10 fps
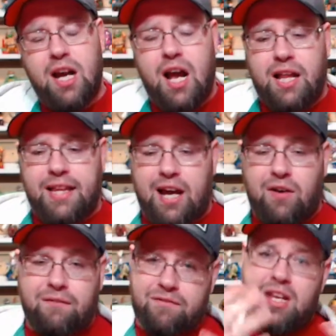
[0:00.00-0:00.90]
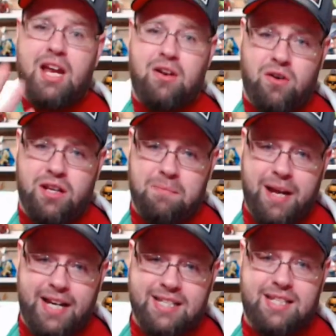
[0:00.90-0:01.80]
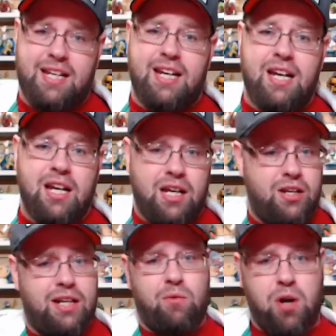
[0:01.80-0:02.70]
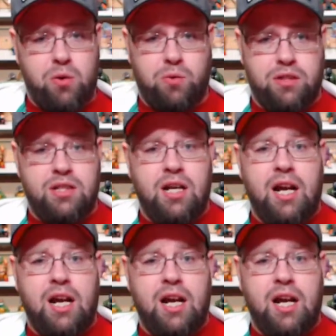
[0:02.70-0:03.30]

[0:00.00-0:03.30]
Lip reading: Now, in order to make a city, you need roads.